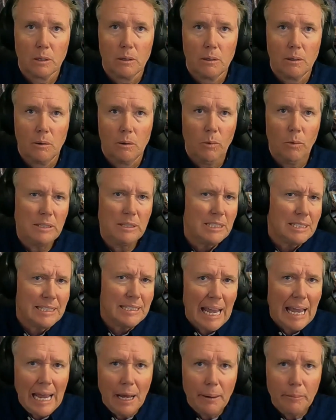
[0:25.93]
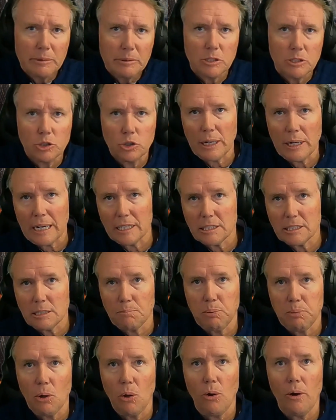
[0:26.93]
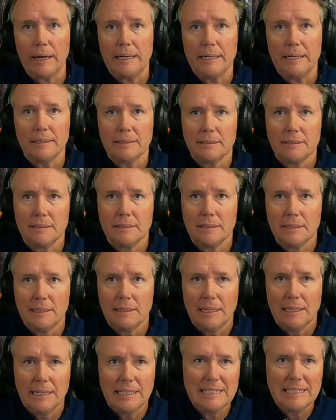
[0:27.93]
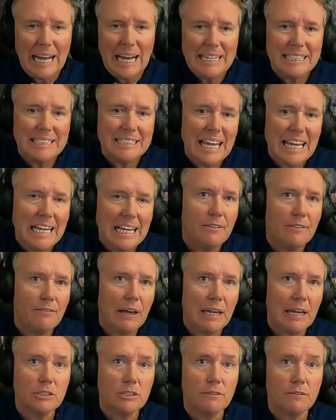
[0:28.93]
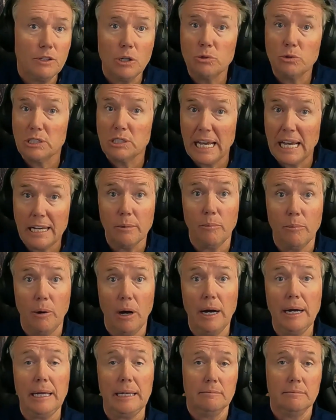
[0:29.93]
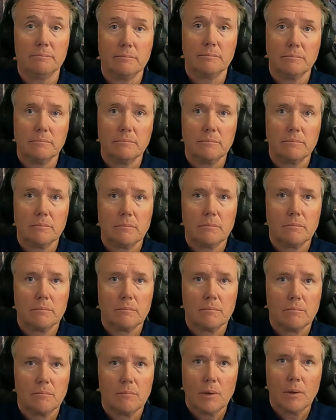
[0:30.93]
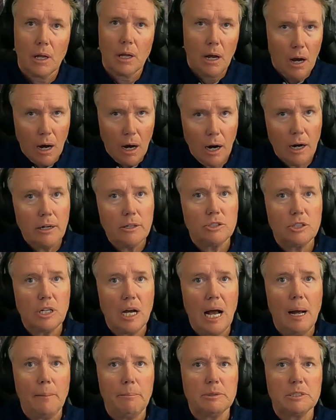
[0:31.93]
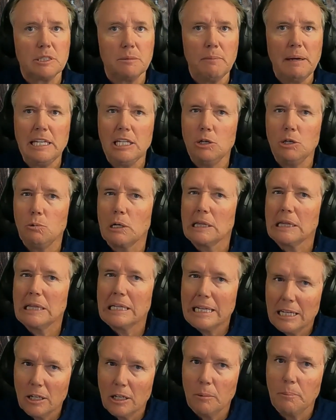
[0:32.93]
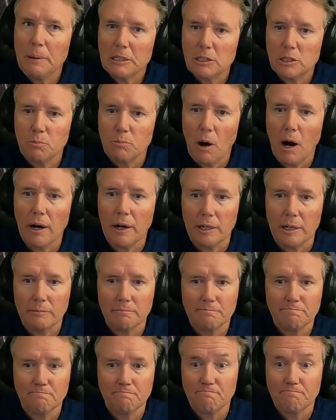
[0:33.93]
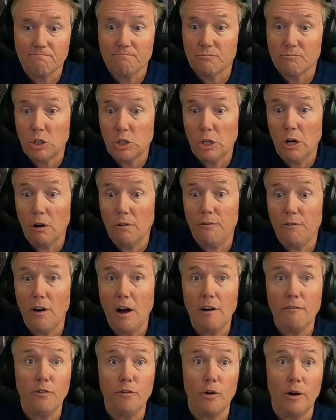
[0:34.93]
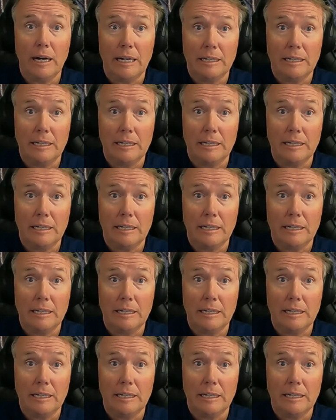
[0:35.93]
What's a scam? It's a trick, it's a ploy, designed to take advantage of you and take your money. Our job is to make you a little bit smarter so you don't fall for it.